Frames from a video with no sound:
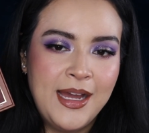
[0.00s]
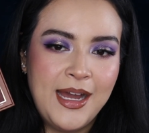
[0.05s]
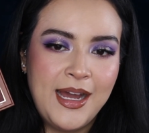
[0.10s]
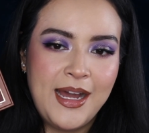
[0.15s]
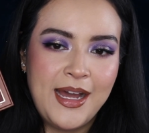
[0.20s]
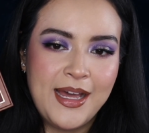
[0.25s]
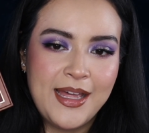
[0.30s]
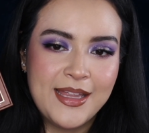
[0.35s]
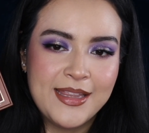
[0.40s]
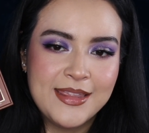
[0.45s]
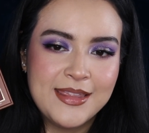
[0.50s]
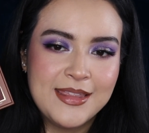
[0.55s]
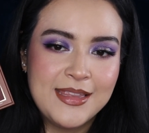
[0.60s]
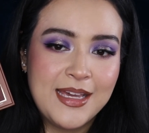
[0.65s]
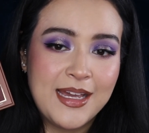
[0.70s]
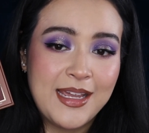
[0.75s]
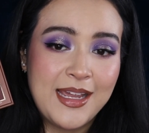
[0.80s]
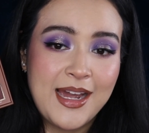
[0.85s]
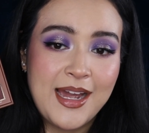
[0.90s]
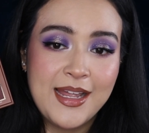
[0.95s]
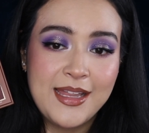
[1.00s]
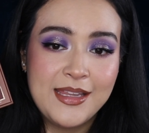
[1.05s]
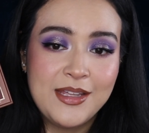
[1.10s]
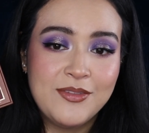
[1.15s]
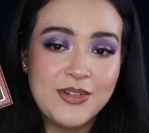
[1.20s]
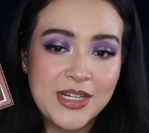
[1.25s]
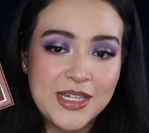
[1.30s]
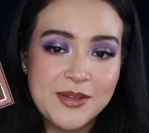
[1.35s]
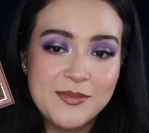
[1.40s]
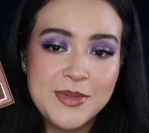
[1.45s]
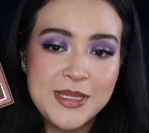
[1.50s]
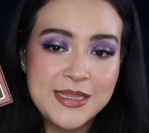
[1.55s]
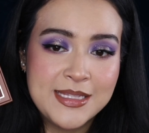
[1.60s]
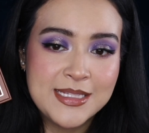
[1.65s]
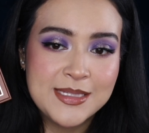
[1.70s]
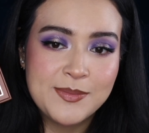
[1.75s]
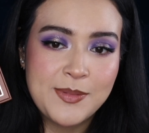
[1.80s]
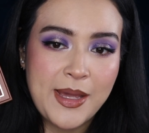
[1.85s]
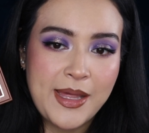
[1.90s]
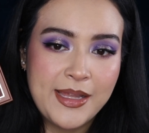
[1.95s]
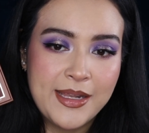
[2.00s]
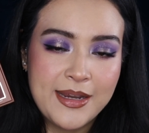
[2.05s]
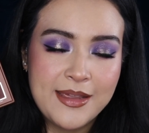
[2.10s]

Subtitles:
I highly recommend this palette.